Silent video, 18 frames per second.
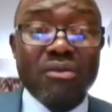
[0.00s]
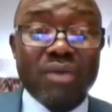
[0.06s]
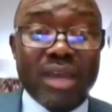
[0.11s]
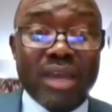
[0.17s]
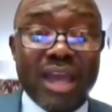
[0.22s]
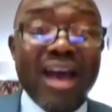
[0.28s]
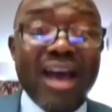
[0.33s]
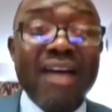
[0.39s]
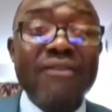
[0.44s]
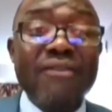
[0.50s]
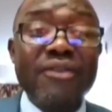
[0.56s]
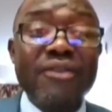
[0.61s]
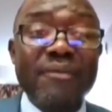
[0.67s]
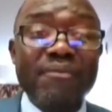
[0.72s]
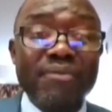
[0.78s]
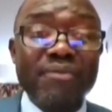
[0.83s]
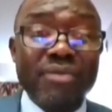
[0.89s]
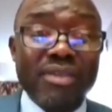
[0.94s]
we
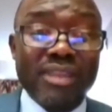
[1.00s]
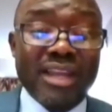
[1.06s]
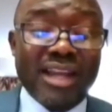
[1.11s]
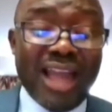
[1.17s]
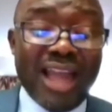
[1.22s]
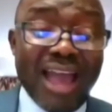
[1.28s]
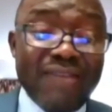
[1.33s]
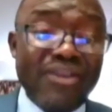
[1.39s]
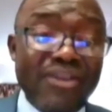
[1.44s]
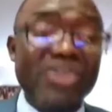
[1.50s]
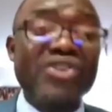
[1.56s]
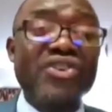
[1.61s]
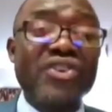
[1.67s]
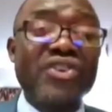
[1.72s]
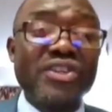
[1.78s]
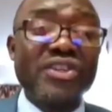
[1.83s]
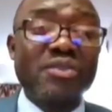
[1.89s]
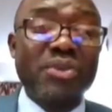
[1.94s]
have the life
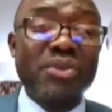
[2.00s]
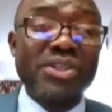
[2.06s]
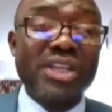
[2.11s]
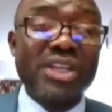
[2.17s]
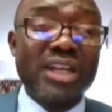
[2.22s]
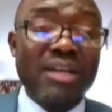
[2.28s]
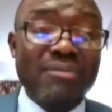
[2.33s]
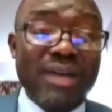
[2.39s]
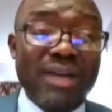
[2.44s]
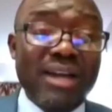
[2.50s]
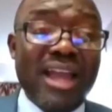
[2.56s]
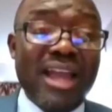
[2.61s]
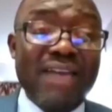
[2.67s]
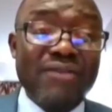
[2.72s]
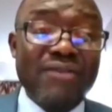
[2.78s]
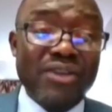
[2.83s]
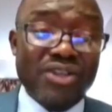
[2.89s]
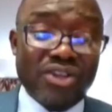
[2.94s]
insurance project, Lebang
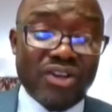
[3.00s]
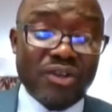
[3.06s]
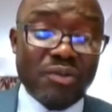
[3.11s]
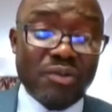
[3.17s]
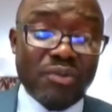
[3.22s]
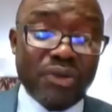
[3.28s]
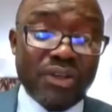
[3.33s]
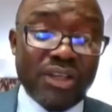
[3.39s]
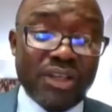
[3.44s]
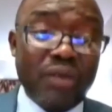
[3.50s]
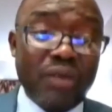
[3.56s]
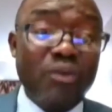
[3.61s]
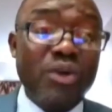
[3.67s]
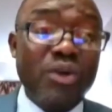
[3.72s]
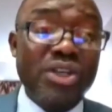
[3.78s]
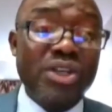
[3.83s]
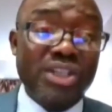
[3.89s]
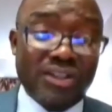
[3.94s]
Life Insurance Project,
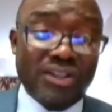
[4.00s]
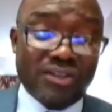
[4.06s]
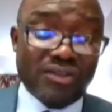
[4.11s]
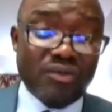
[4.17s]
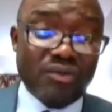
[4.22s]
which